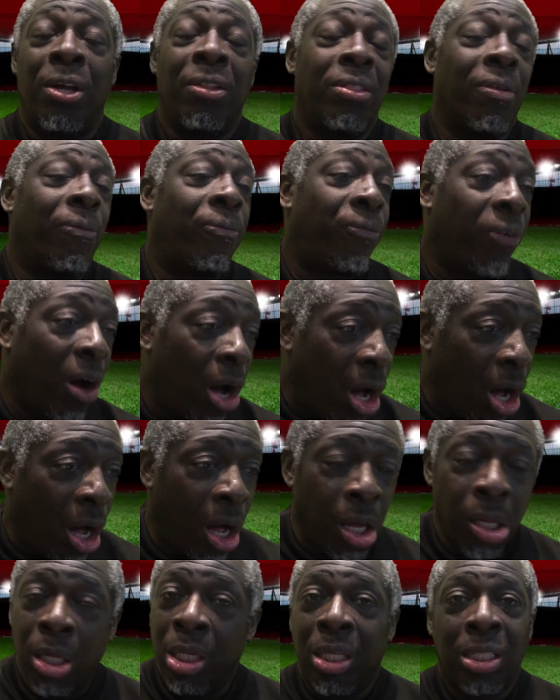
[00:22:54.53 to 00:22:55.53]
The
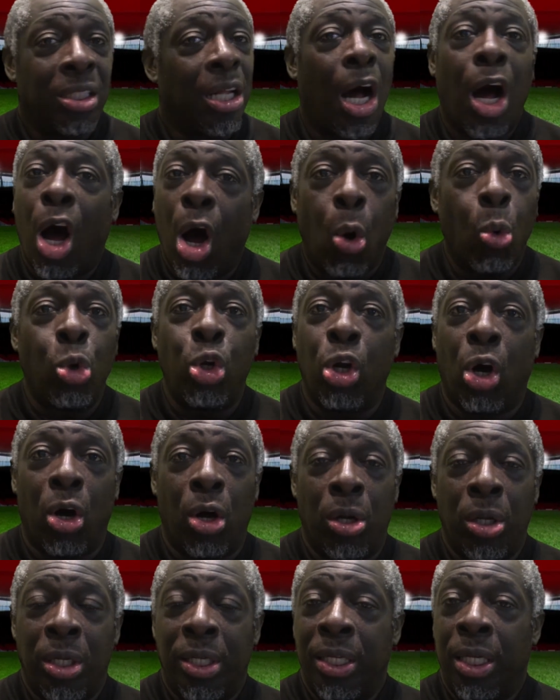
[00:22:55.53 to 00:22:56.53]
VAR, the whole
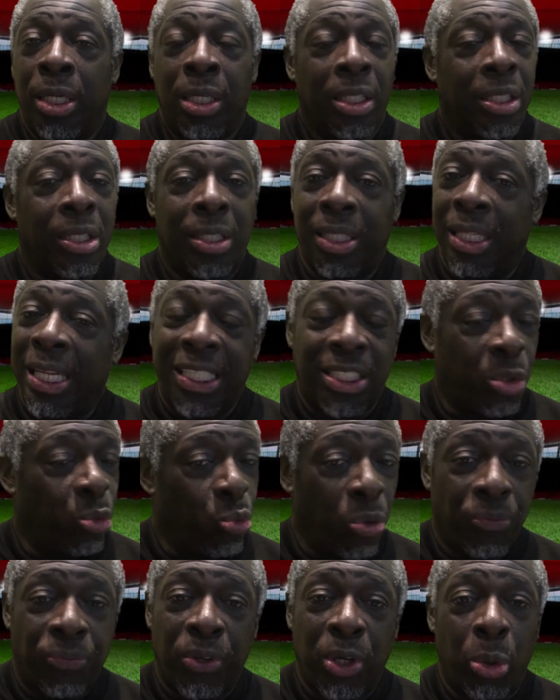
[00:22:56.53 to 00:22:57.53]
lot needs to
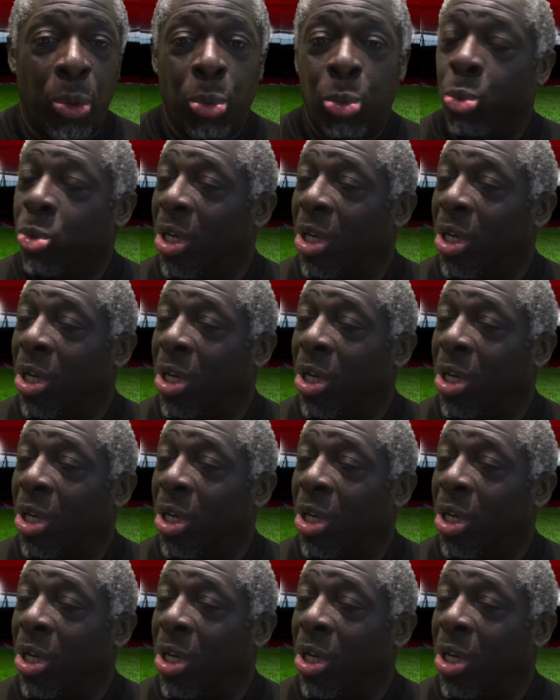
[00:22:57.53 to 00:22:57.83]
review.